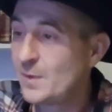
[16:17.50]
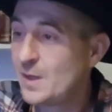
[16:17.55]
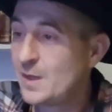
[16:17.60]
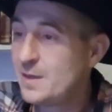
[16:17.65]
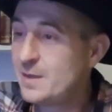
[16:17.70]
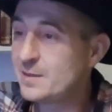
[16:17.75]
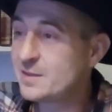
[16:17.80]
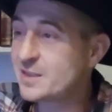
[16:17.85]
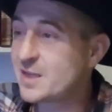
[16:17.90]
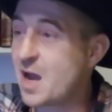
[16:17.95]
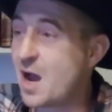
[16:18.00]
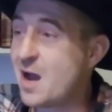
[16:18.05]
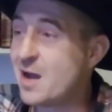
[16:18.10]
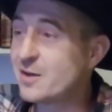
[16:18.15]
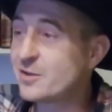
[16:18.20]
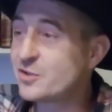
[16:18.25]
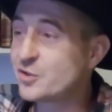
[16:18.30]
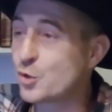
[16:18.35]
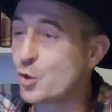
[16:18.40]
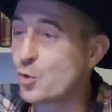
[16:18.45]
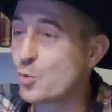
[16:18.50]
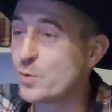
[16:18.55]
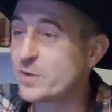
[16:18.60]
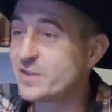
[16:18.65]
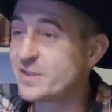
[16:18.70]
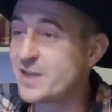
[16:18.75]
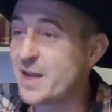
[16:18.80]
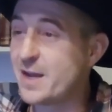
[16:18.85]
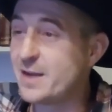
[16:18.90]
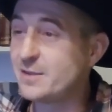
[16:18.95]
his consort was
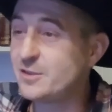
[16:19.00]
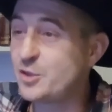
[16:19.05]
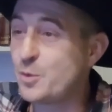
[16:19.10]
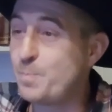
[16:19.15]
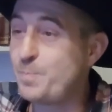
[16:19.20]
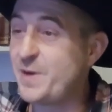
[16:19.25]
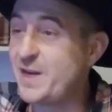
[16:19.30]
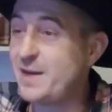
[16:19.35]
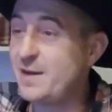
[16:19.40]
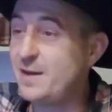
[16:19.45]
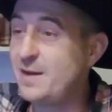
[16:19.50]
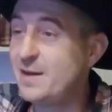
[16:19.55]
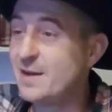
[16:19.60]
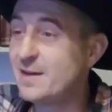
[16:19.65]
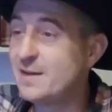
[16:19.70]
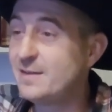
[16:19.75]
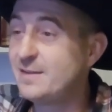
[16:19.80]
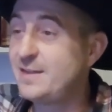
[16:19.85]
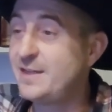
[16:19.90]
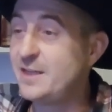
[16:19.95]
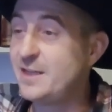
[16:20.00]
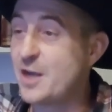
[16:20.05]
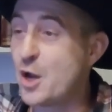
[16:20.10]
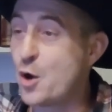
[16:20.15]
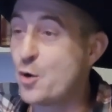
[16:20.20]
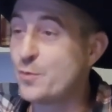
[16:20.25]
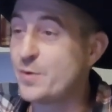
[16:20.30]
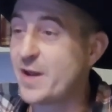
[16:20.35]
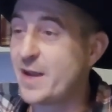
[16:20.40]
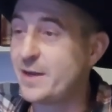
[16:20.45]
said to be
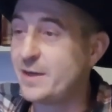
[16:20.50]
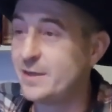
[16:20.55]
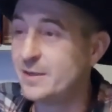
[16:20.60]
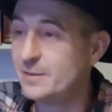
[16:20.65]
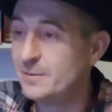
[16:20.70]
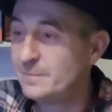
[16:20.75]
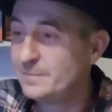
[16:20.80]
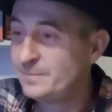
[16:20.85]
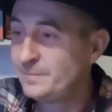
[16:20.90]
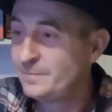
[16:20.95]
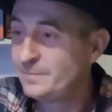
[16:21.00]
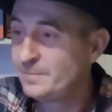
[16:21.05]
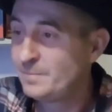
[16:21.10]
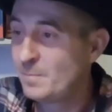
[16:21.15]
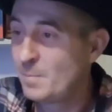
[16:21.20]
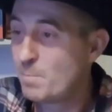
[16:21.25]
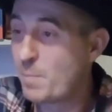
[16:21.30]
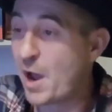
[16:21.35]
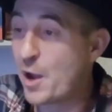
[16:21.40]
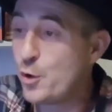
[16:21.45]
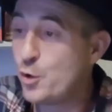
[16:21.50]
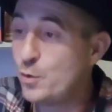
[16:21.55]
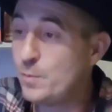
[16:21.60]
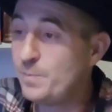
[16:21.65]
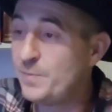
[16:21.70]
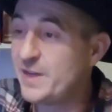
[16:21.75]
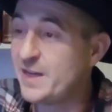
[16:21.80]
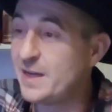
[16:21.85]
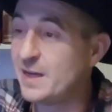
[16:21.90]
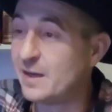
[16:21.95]
Dione, by
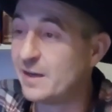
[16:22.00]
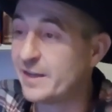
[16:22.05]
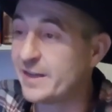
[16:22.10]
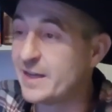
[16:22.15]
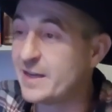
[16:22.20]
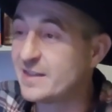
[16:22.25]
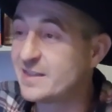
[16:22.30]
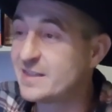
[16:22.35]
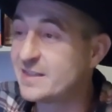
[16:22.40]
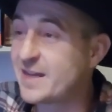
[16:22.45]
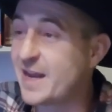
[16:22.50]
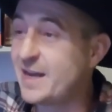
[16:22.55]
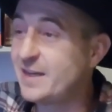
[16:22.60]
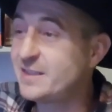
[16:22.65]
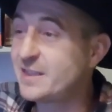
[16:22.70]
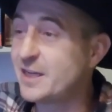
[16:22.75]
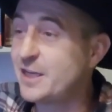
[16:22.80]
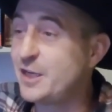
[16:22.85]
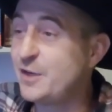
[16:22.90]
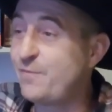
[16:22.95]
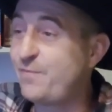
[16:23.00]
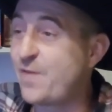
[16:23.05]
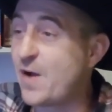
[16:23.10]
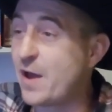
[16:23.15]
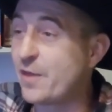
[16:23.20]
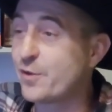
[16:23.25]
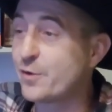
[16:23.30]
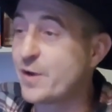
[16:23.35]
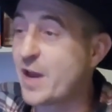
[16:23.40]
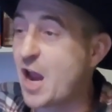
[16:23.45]
whom the Iliad states that he
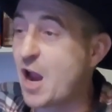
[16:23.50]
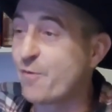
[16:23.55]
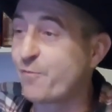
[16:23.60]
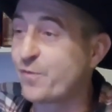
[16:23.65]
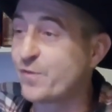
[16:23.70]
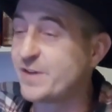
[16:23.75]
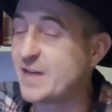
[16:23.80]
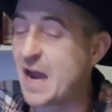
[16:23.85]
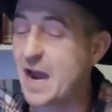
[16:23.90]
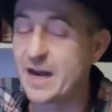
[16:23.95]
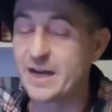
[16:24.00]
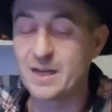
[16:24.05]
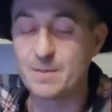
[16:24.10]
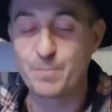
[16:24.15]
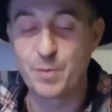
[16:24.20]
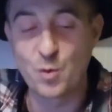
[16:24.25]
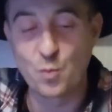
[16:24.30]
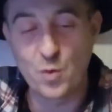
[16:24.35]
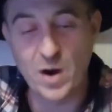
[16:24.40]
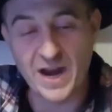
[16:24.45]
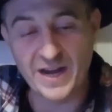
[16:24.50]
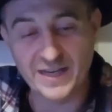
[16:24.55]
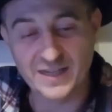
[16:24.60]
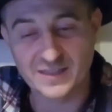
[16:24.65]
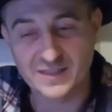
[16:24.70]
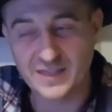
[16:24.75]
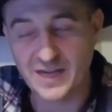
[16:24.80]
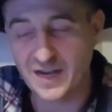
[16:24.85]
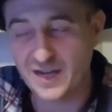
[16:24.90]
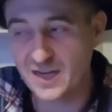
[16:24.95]
fathered Aphrodite. But wait a
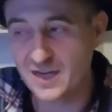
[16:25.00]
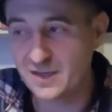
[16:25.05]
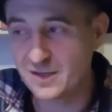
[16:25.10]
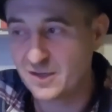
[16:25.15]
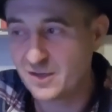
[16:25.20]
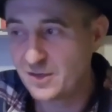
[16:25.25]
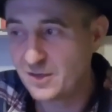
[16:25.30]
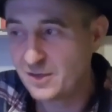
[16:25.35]
second.